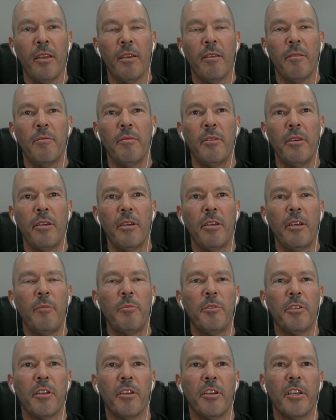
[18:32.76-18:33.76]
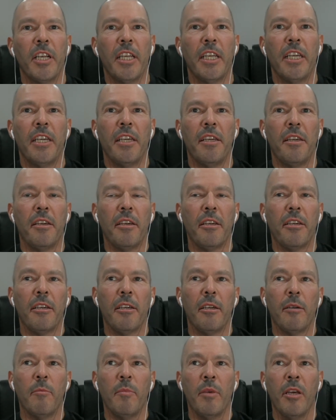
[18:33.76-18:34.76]
Yeah, absolutely.
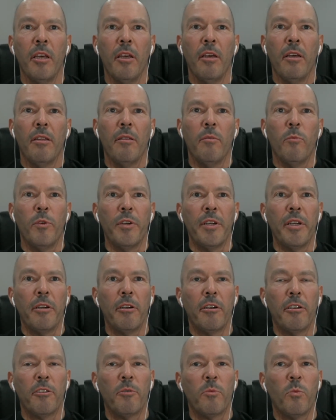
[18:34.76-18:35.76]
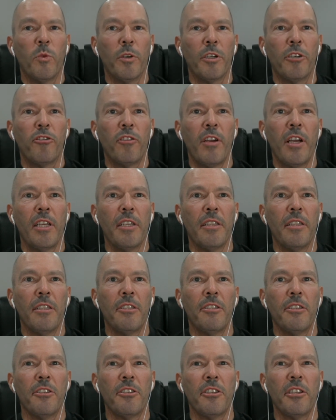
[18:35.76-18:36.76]
We're trialing the
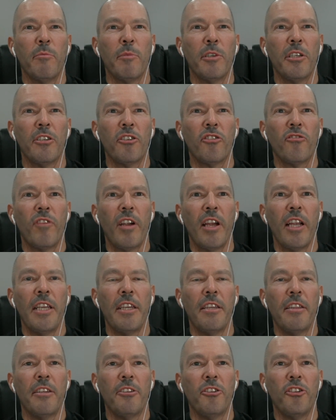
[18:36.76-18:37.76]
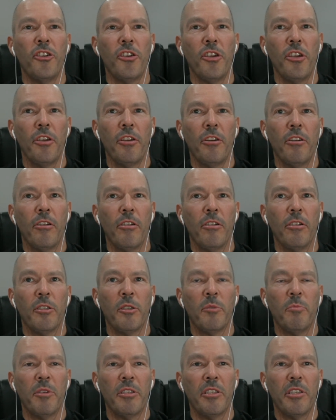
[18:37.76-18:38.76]
system in Australia this year,
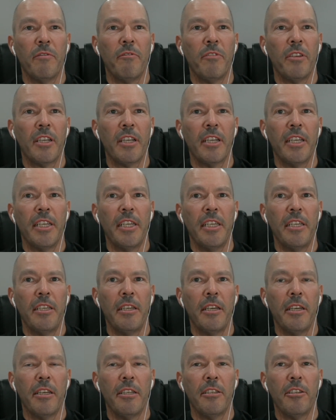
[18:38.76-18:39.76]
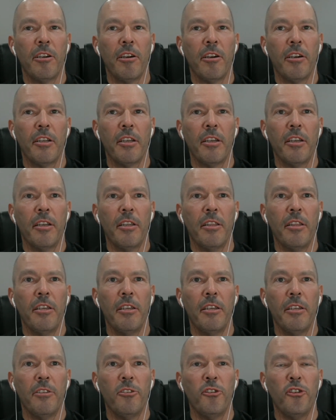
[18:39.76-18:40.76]
specifically targeting
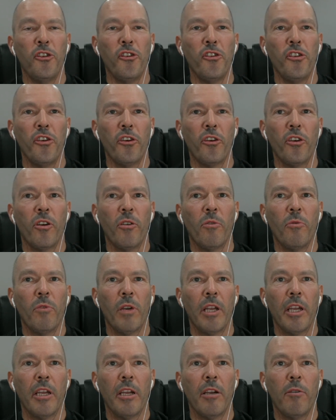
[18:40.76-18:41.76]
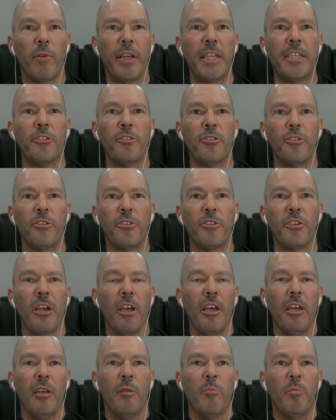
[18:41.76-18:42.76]
the junior racers.
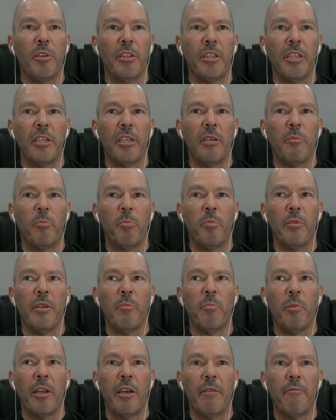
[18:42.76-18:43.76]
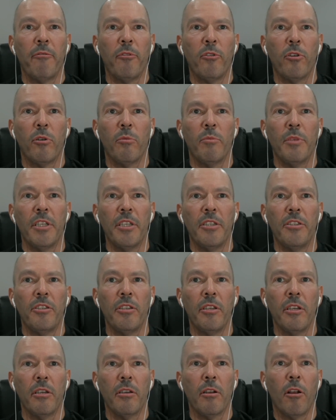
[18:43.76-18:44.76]
But the platform is
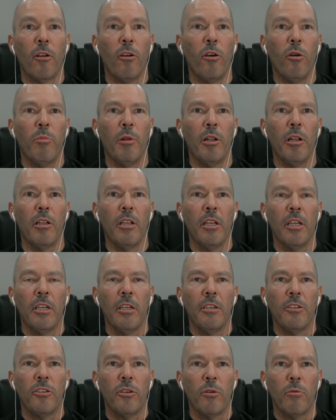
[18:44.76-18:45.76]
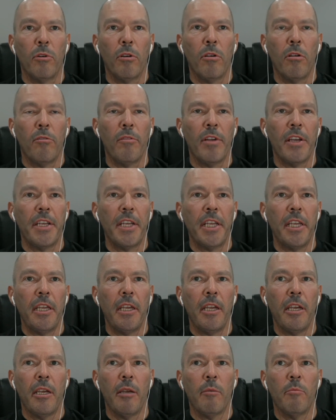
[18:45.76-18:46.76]
global, so we're already
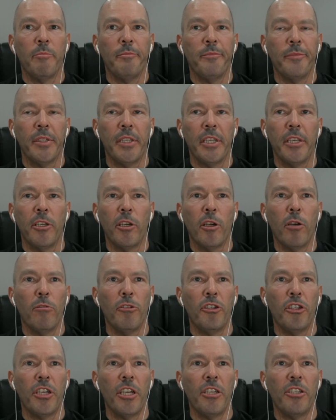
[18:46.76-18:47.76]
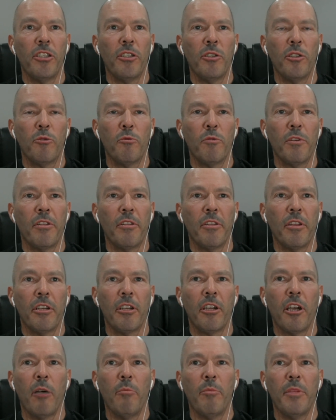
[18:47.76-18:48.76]
in negotiations with
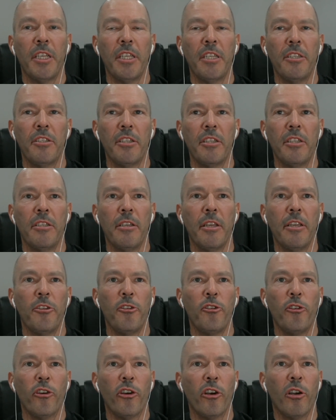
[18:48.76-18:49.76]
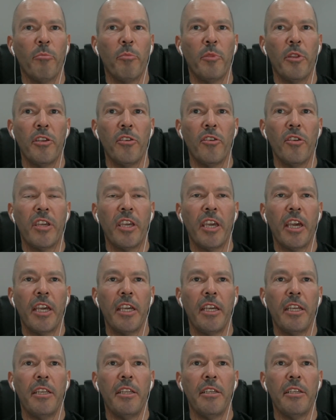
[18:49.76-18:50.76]
companies in Europe, the UK,
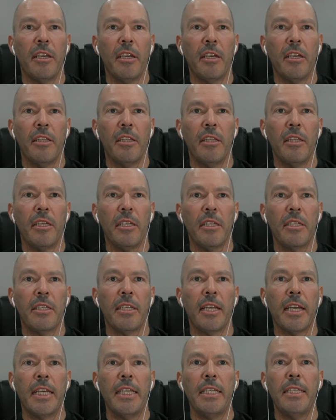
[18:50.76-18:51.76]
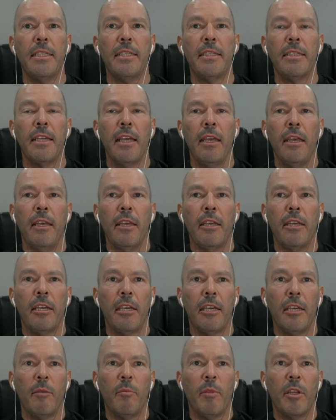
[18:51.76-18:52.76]
and the States.
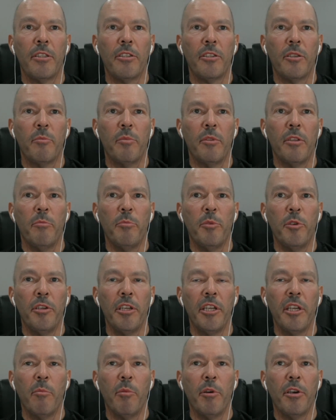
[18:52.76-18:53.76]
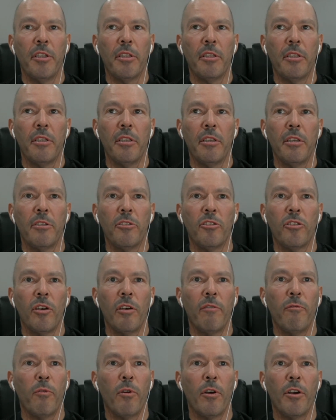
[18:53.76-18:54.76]
And that's the beauty about the
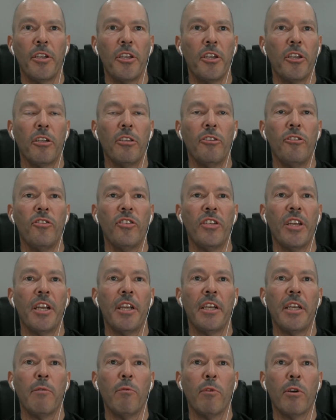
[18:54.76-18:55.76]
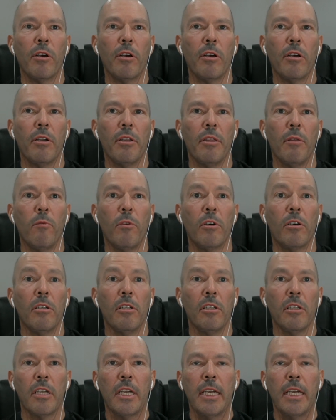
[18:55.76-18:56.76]
software; you can use it anywhere in the
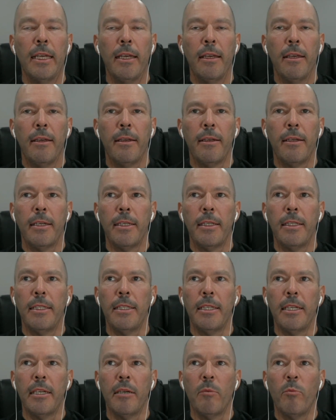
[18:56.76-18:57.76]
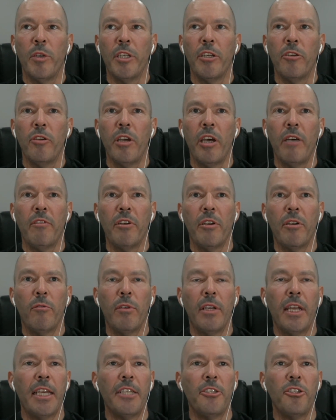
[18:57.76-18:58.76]
world. And we do have a
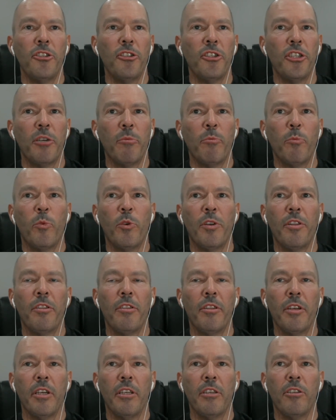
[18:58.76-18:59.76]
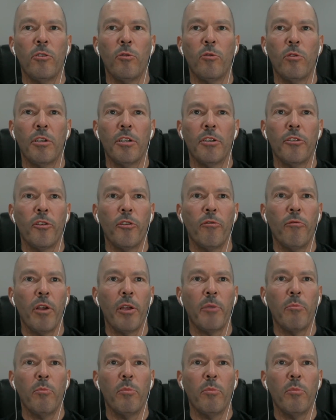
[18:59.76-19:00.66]
relationship with Dorna, who run